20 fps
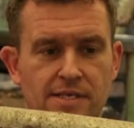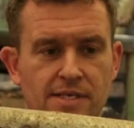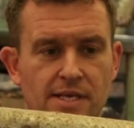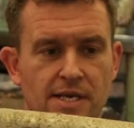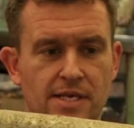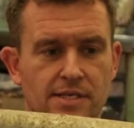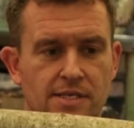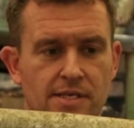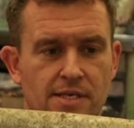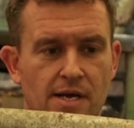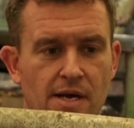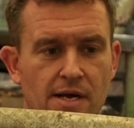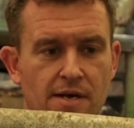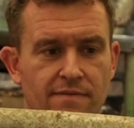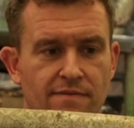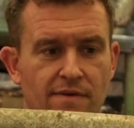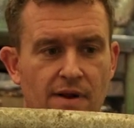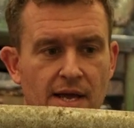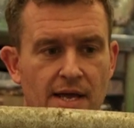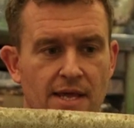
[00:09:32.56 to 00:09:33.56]
sits kind
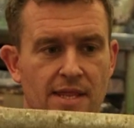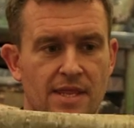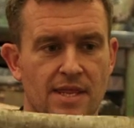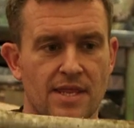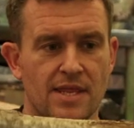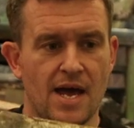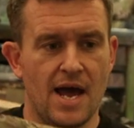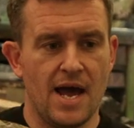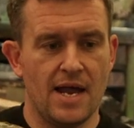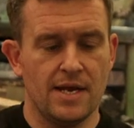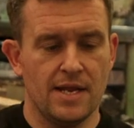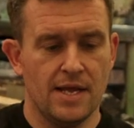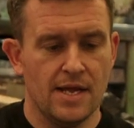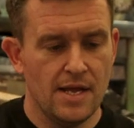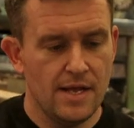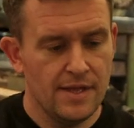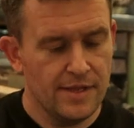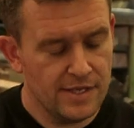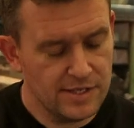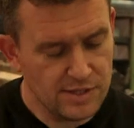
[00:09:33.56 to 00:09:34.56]
of like that.
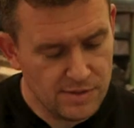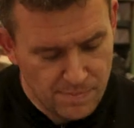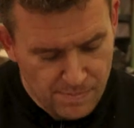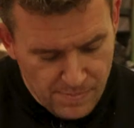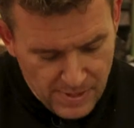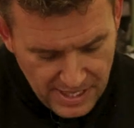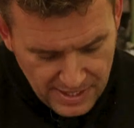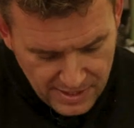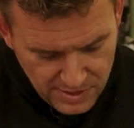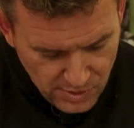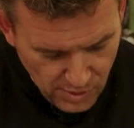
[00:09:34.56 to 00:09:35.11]
There's a big